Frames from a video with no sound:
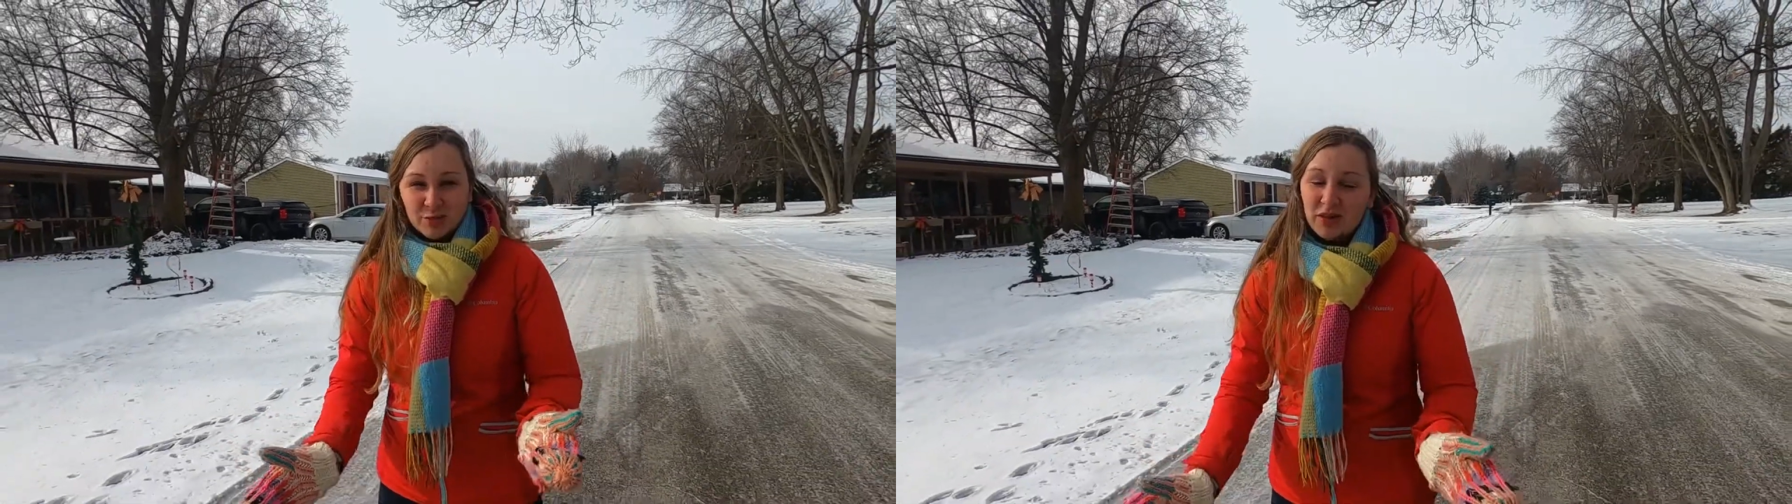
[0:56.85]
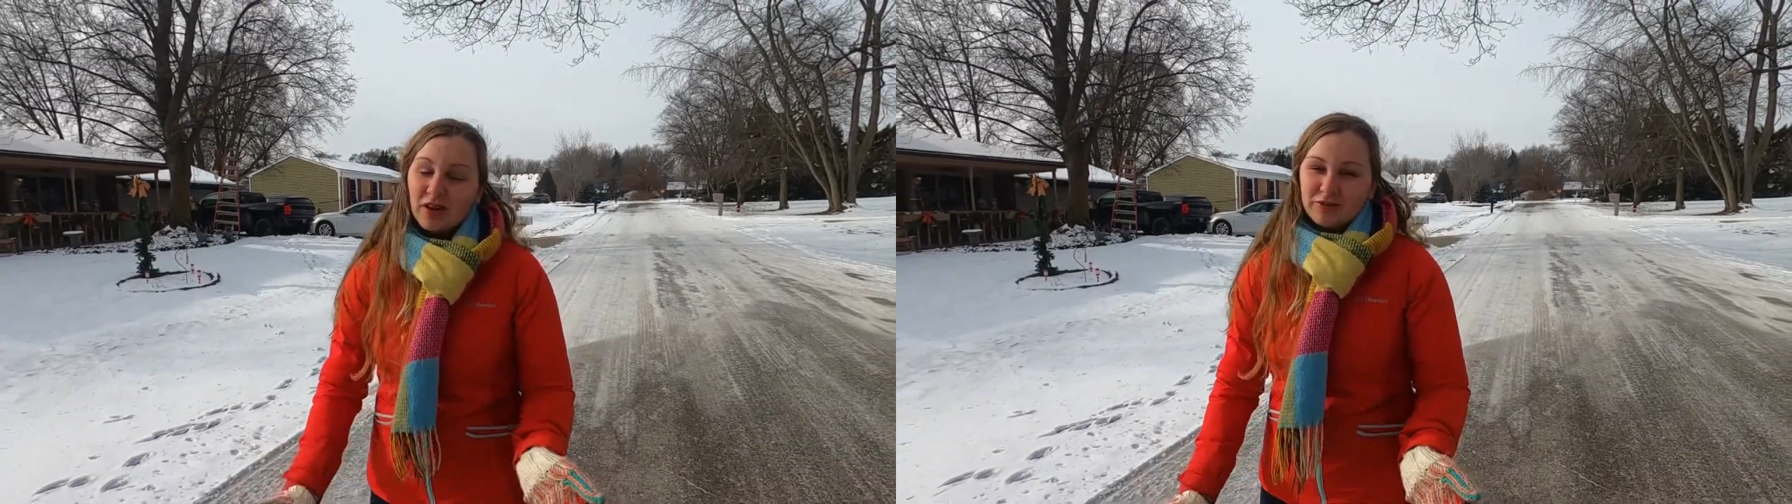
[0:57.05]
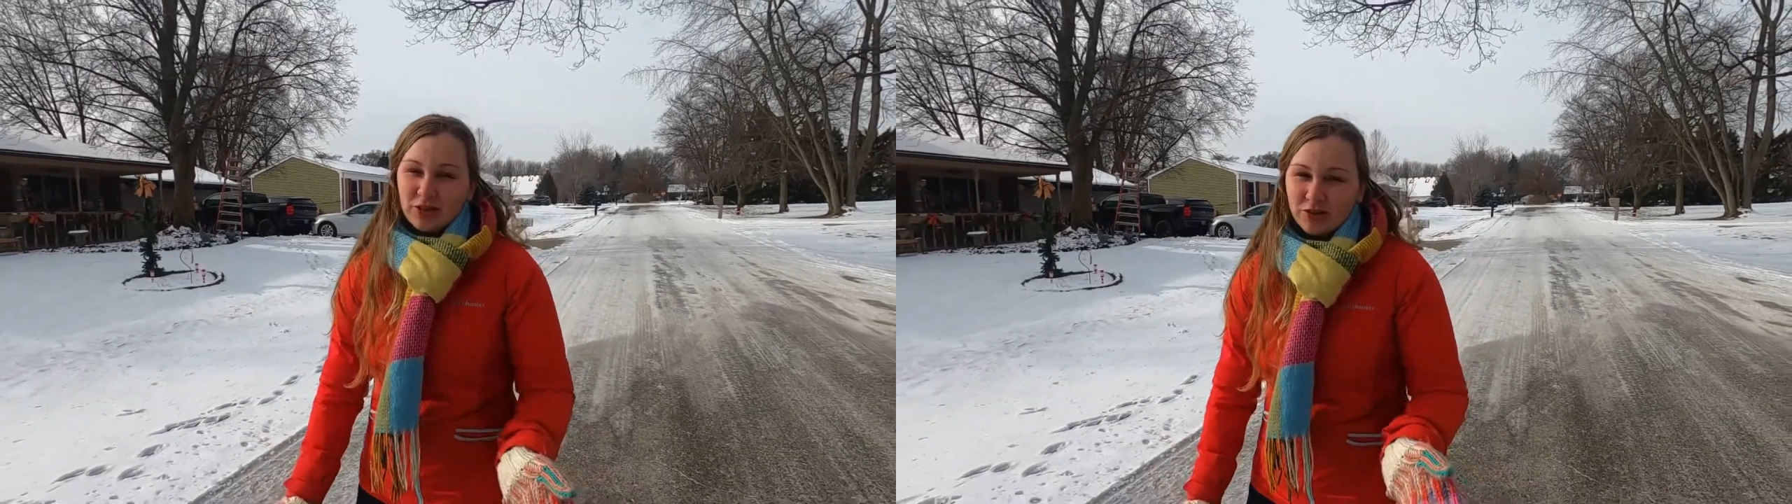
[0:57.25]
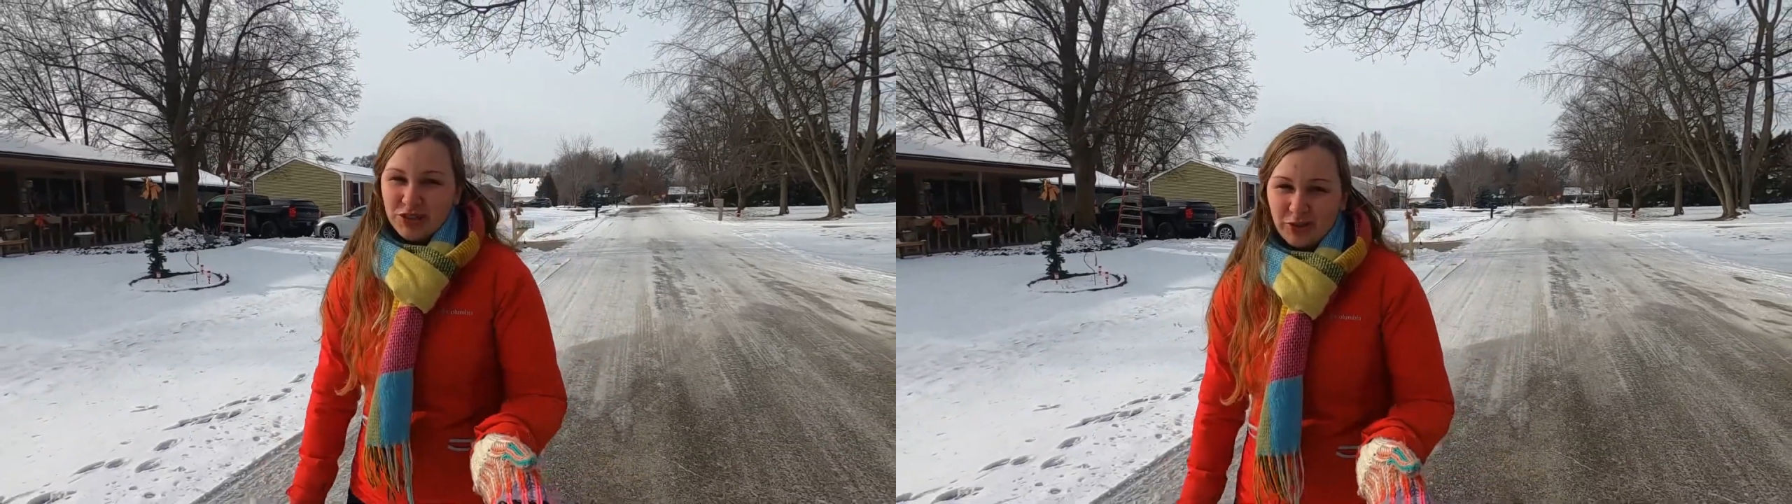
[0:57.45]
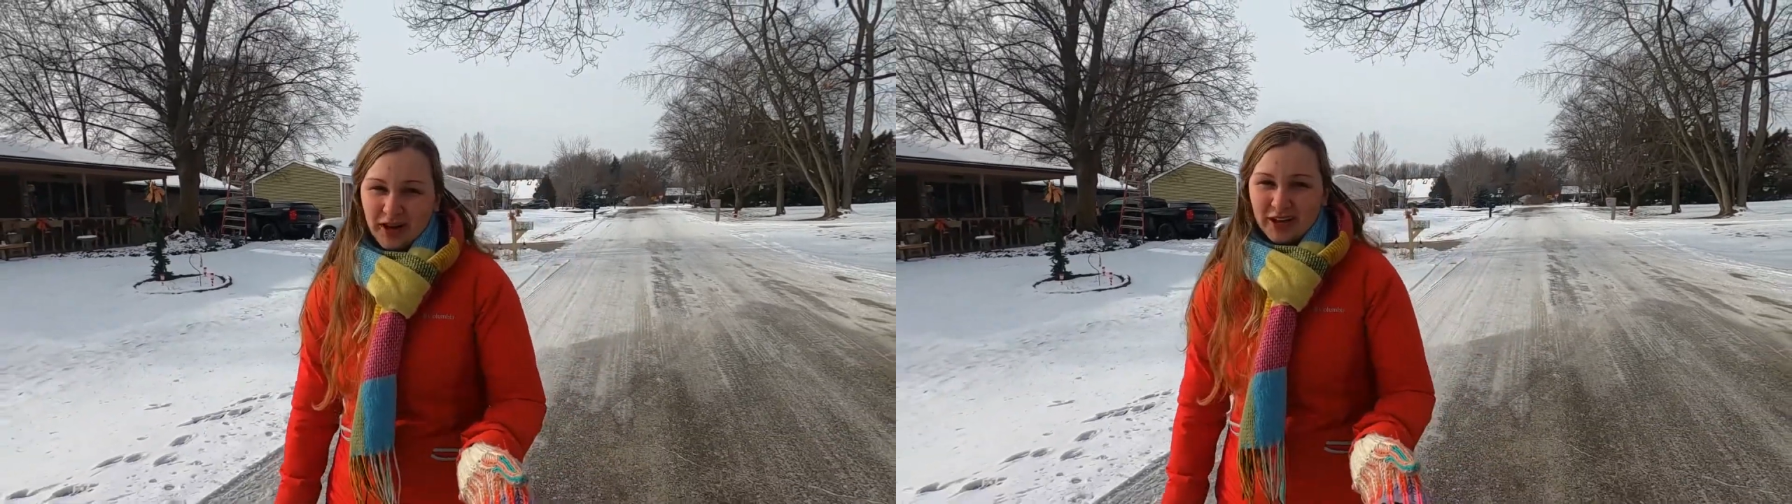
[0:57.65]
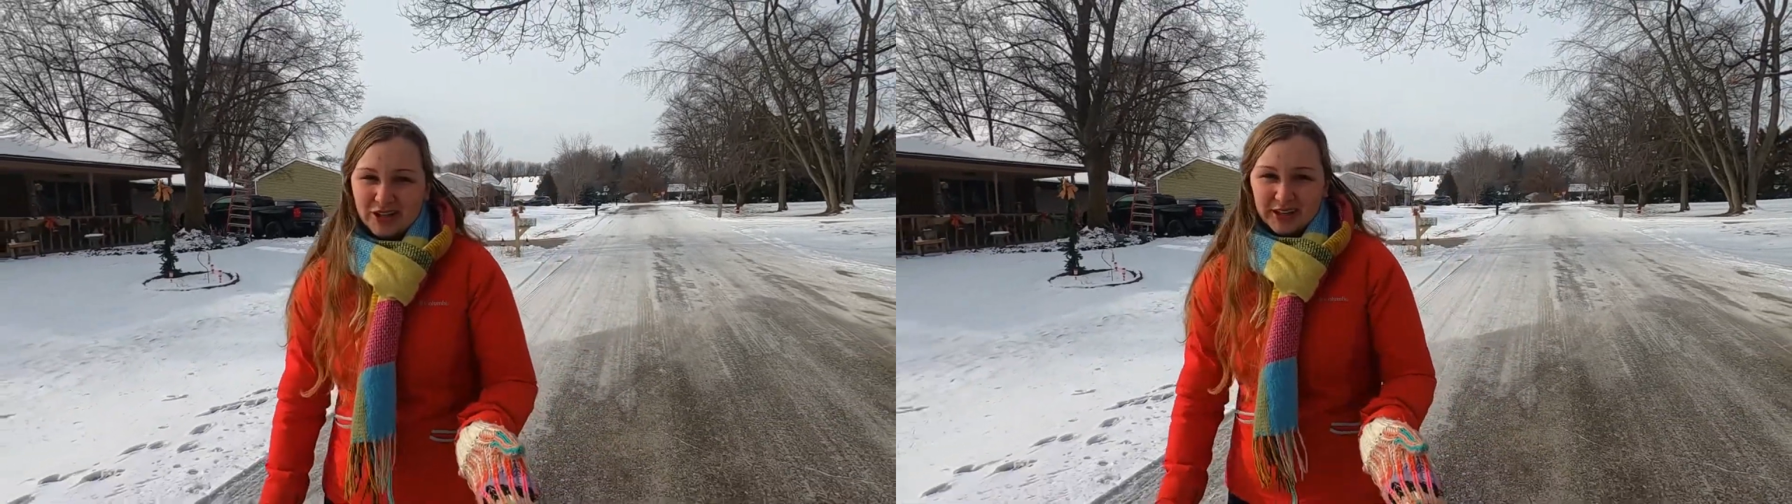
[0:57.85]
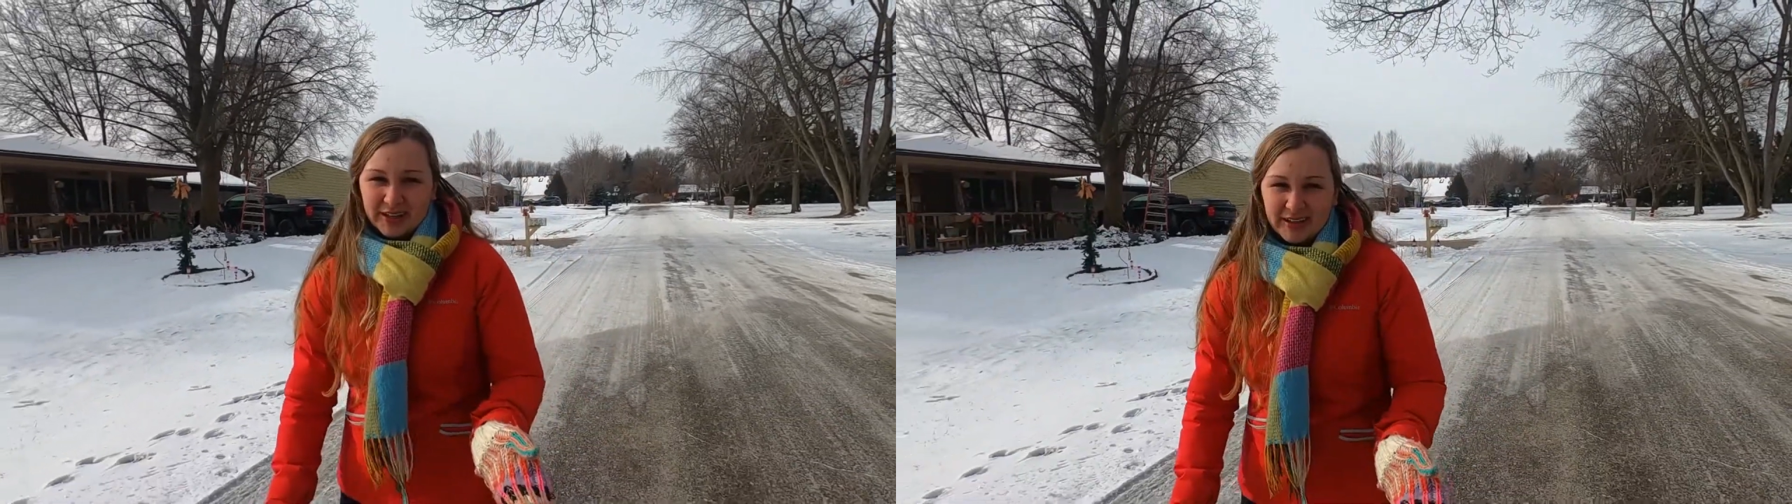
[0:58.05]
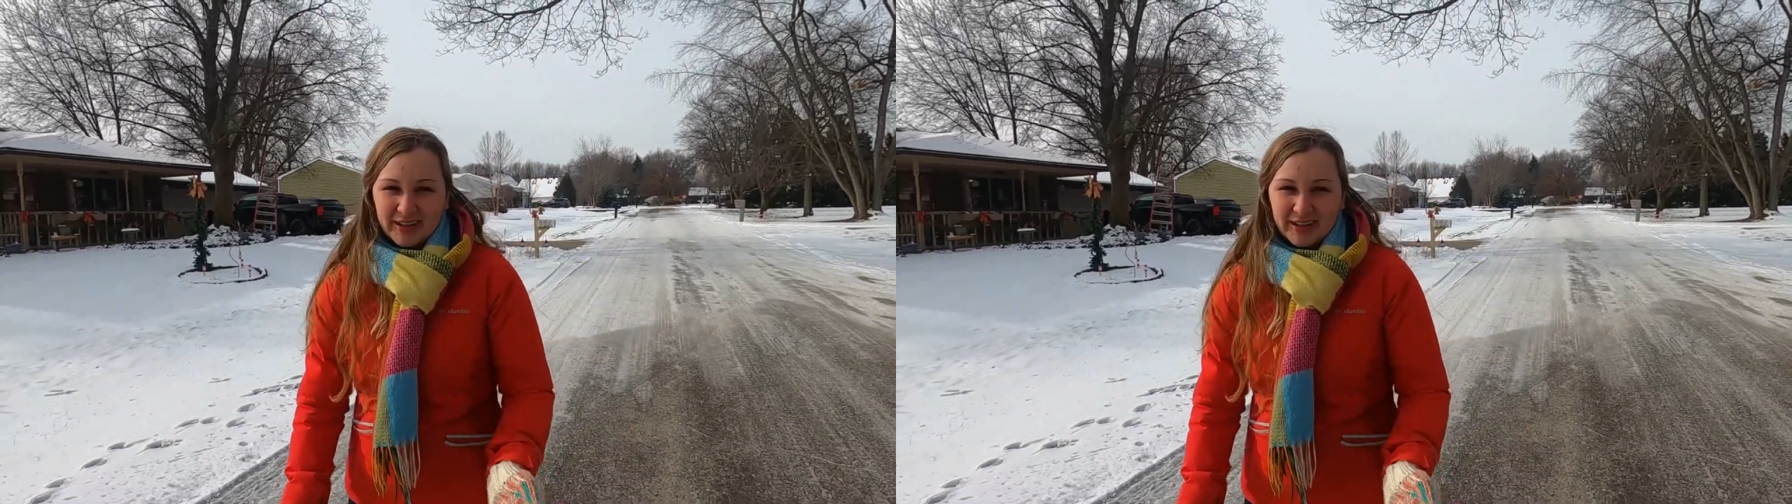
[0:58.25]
and we love to go geocaching.